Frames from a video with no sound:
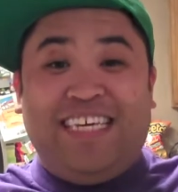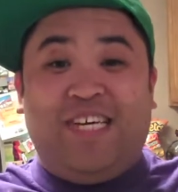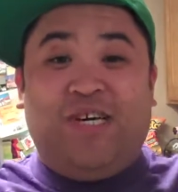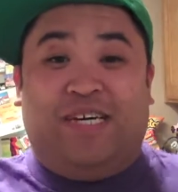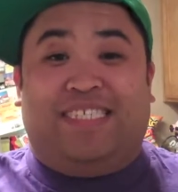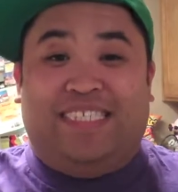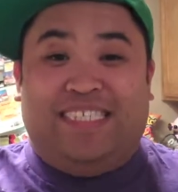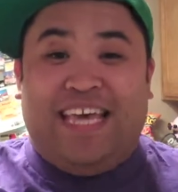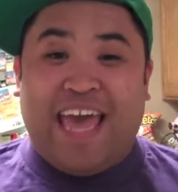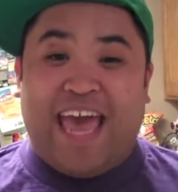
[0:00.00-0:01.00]
D
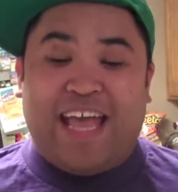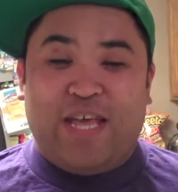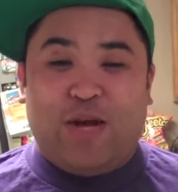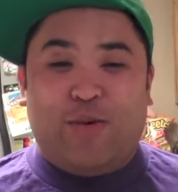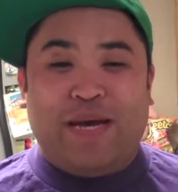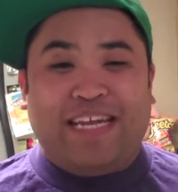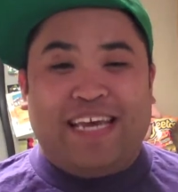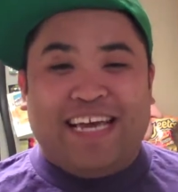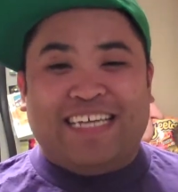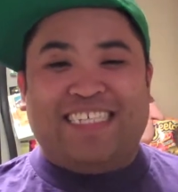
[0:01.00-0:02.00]
Cooks. And you know what?
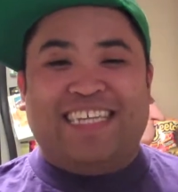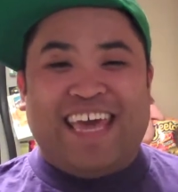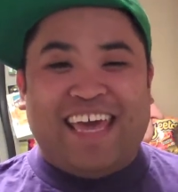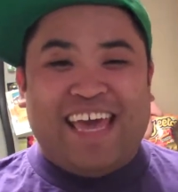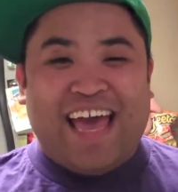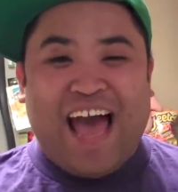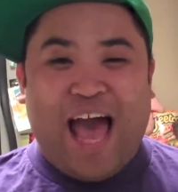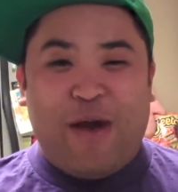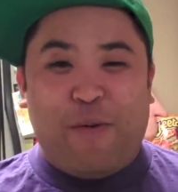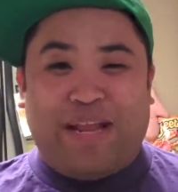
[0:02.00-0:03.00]
Today,
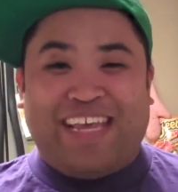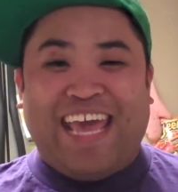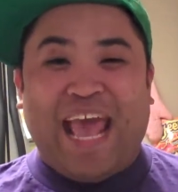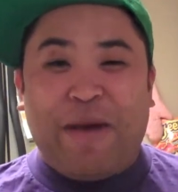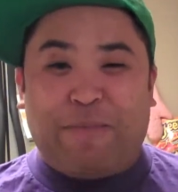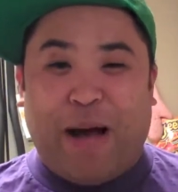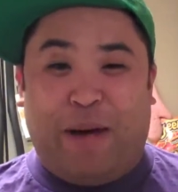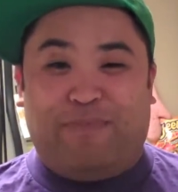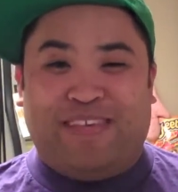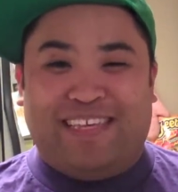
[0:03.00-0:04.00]
I want cake
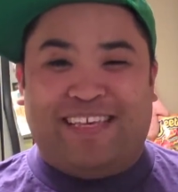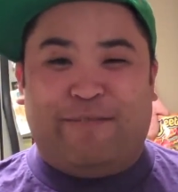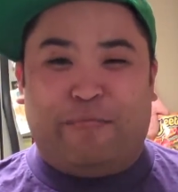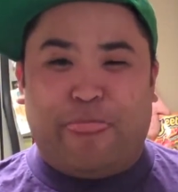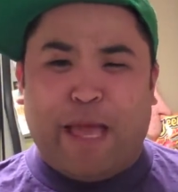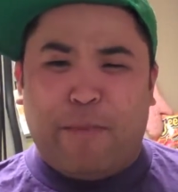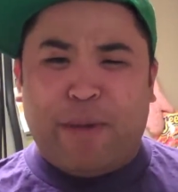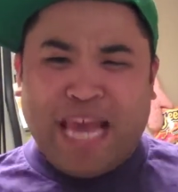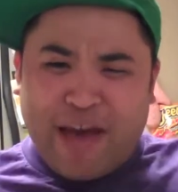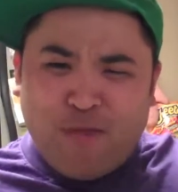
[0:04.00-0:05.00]
pops. But
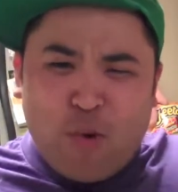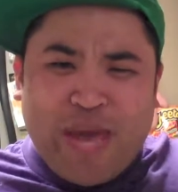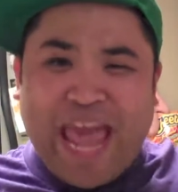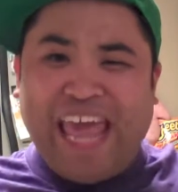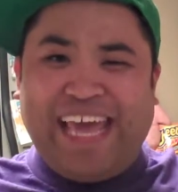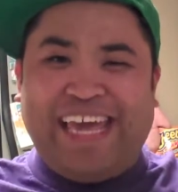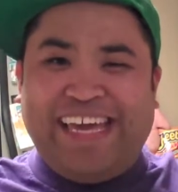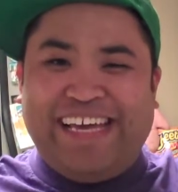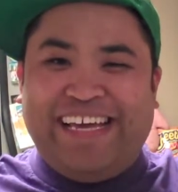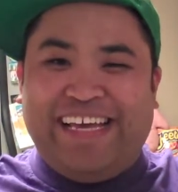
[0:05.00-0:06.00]
I have no cake.
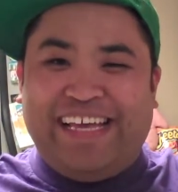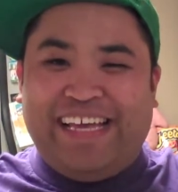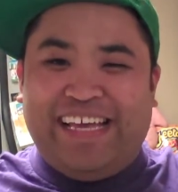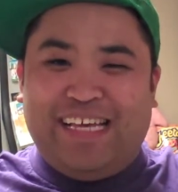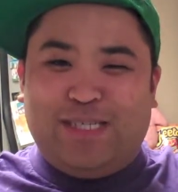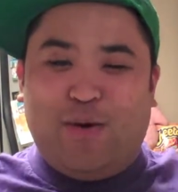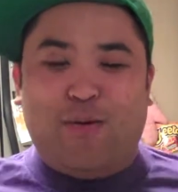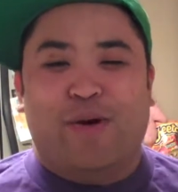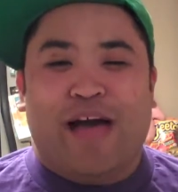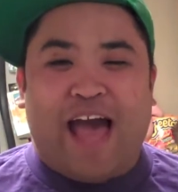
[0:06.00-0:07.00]

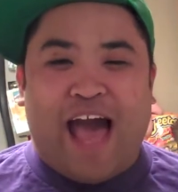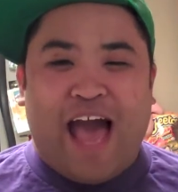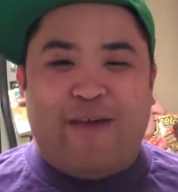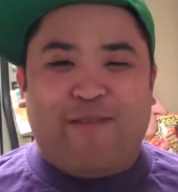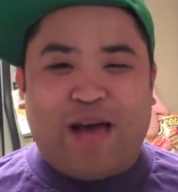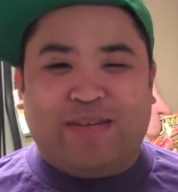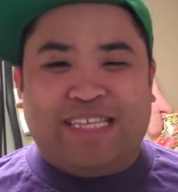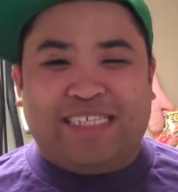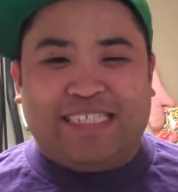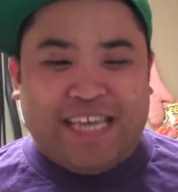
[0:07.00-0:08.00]
So, I found
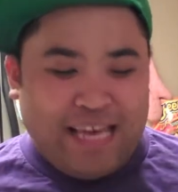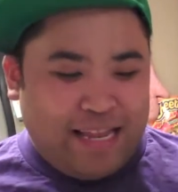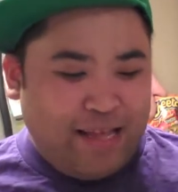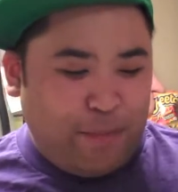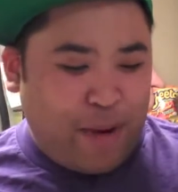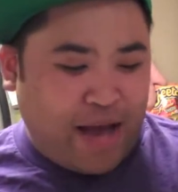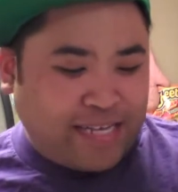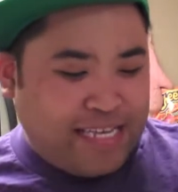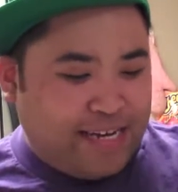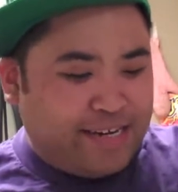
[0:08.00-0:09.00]
this little
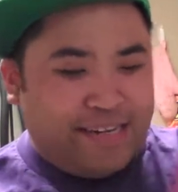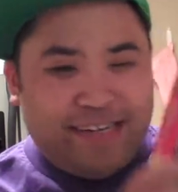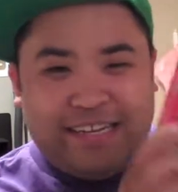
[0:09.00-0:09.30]
box here